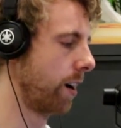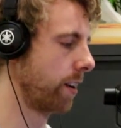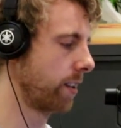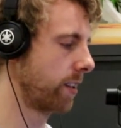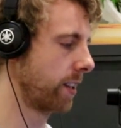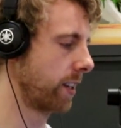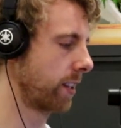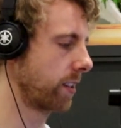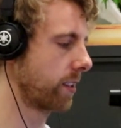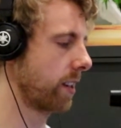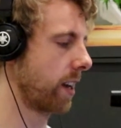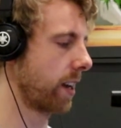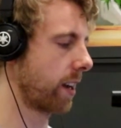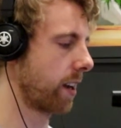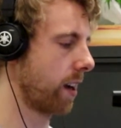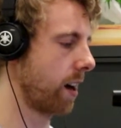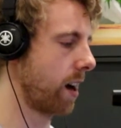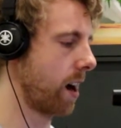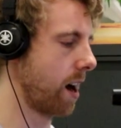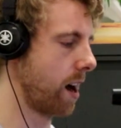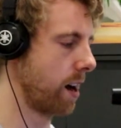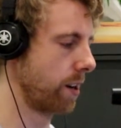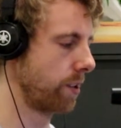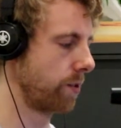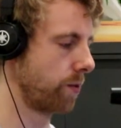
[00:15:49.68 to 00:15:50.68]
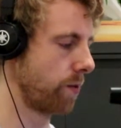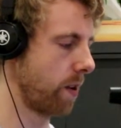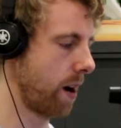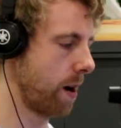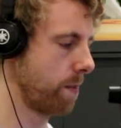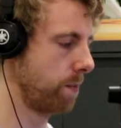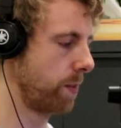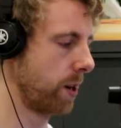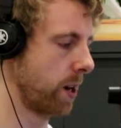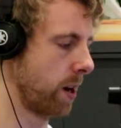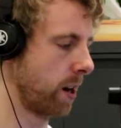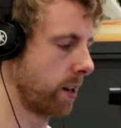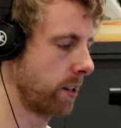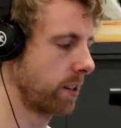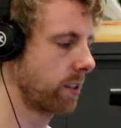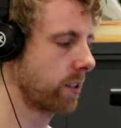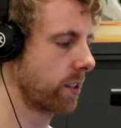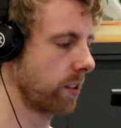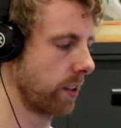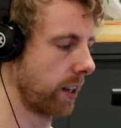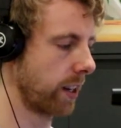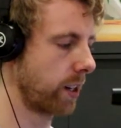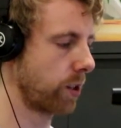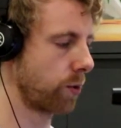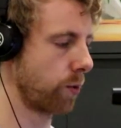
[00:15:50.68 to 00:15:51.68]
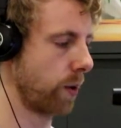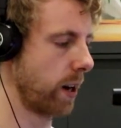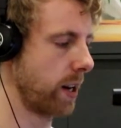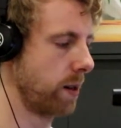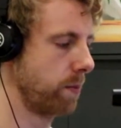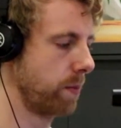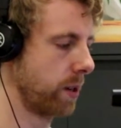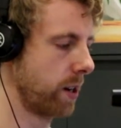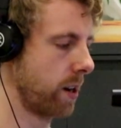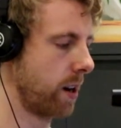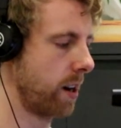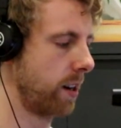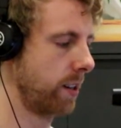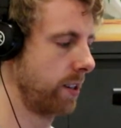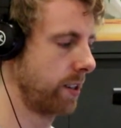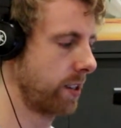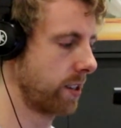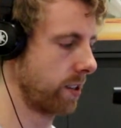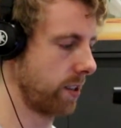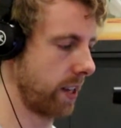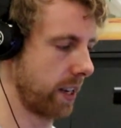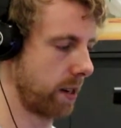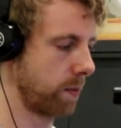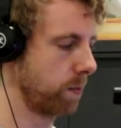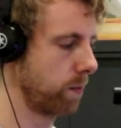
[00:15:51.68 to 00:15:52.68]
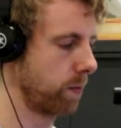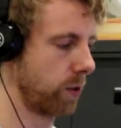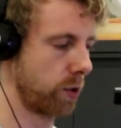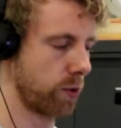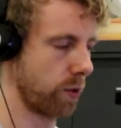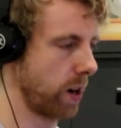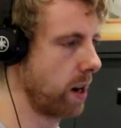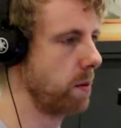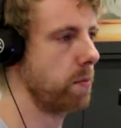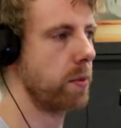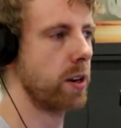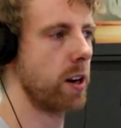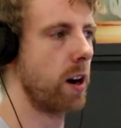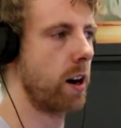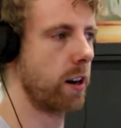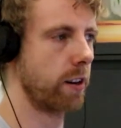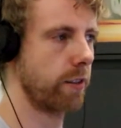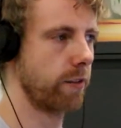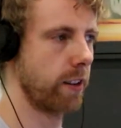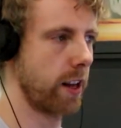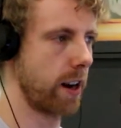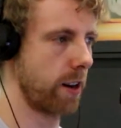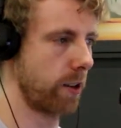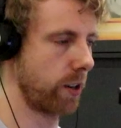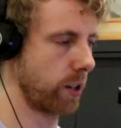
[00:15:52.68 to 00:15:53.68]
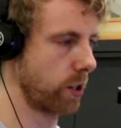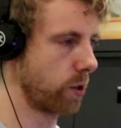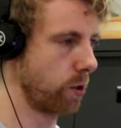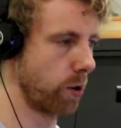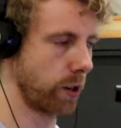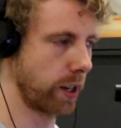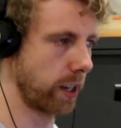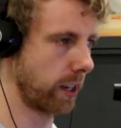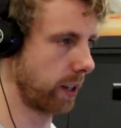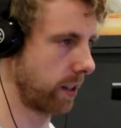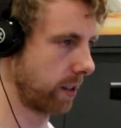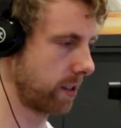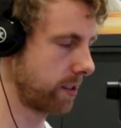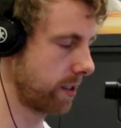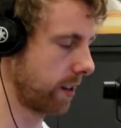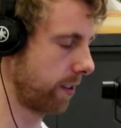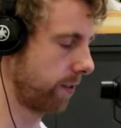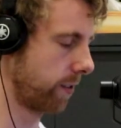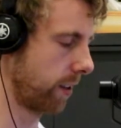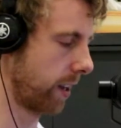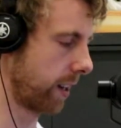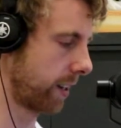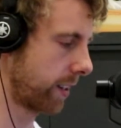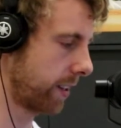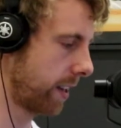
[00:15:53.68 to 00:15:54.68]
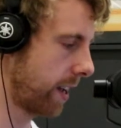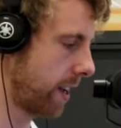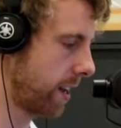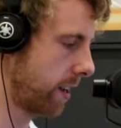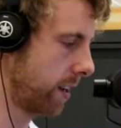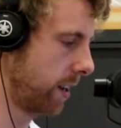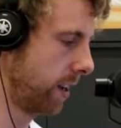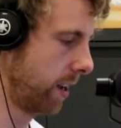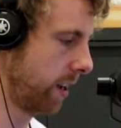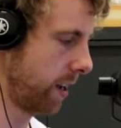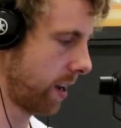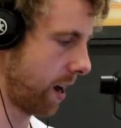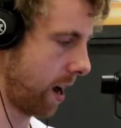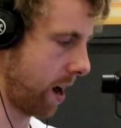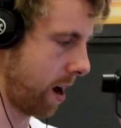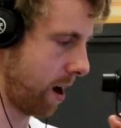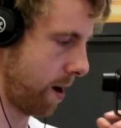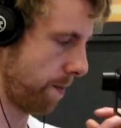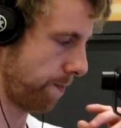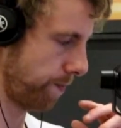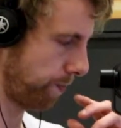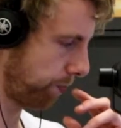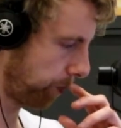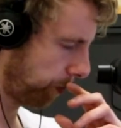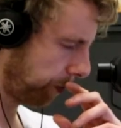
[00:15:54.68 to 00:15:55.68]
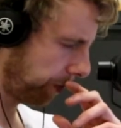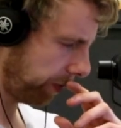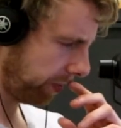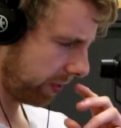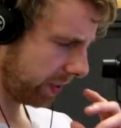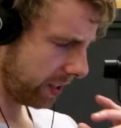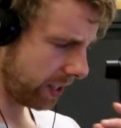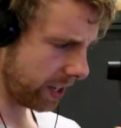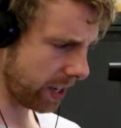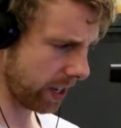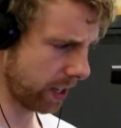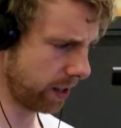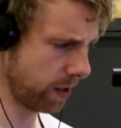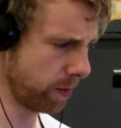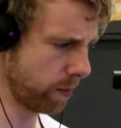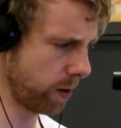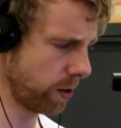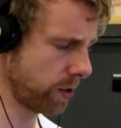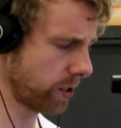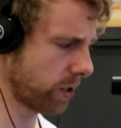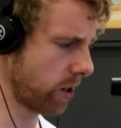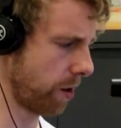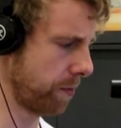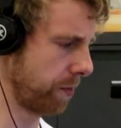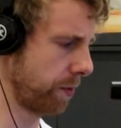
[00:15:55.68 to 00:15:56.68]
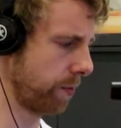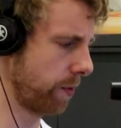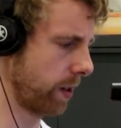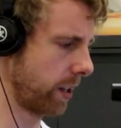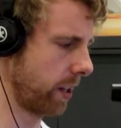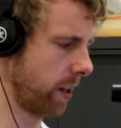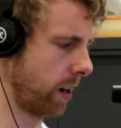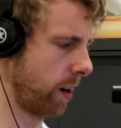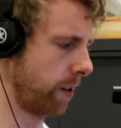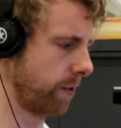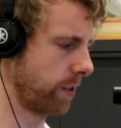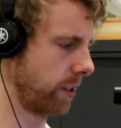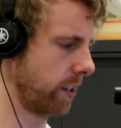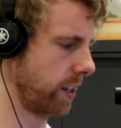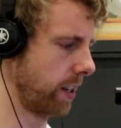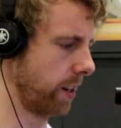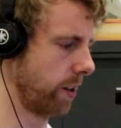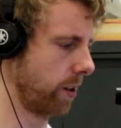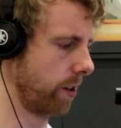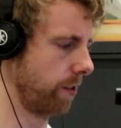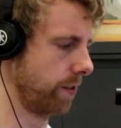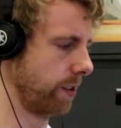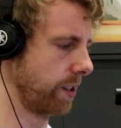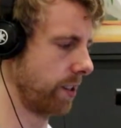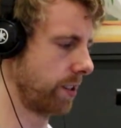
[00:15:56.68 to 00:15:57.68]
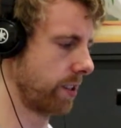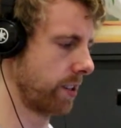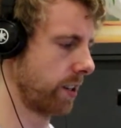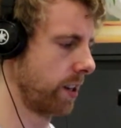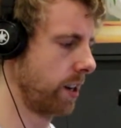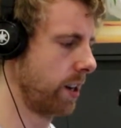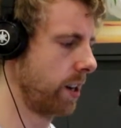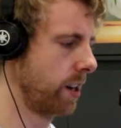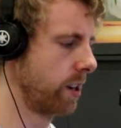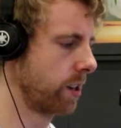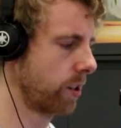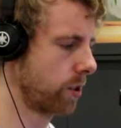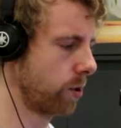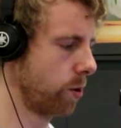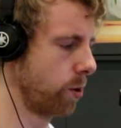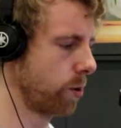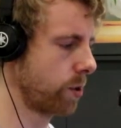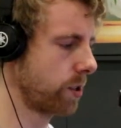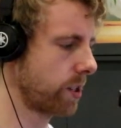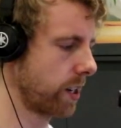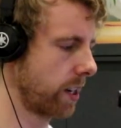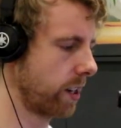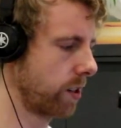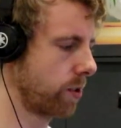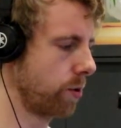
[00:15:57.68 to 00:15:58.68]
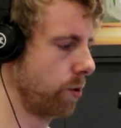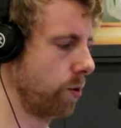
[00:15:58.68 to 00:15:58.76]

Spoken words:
things like unripe bananas, so green bananas and green banana flour and cooking and stuff like that. And the most common one that I often hear of is cooked and